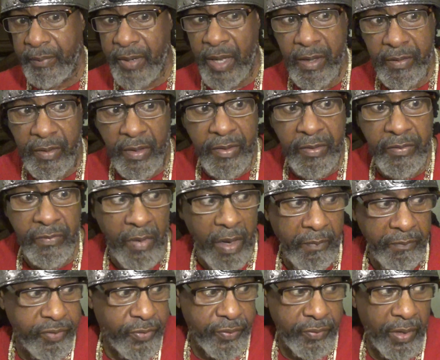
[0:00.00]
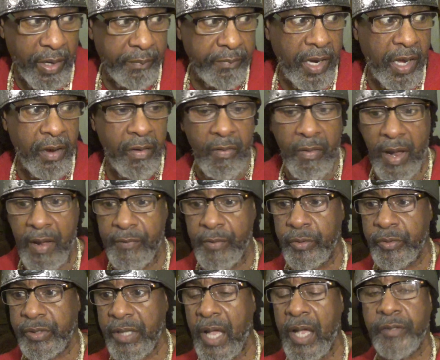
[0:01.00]
I'm not. I'm, I'm not gonna have
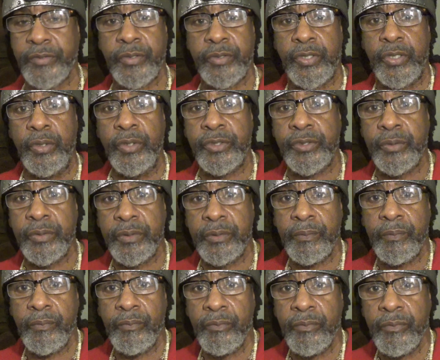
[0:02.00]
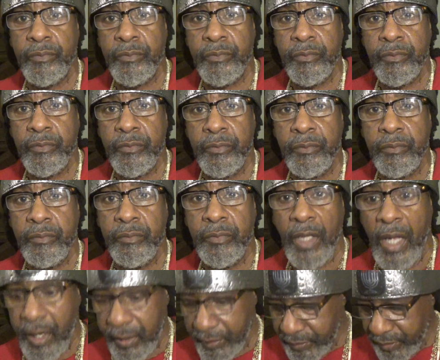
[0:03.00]
no thousand children.
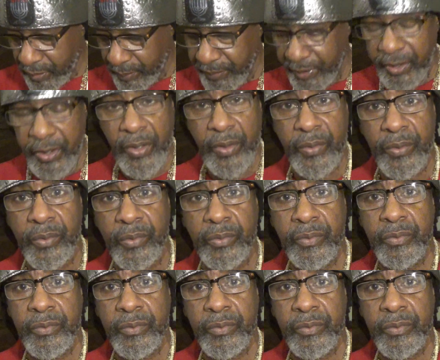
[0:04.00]
How's it gonna be you?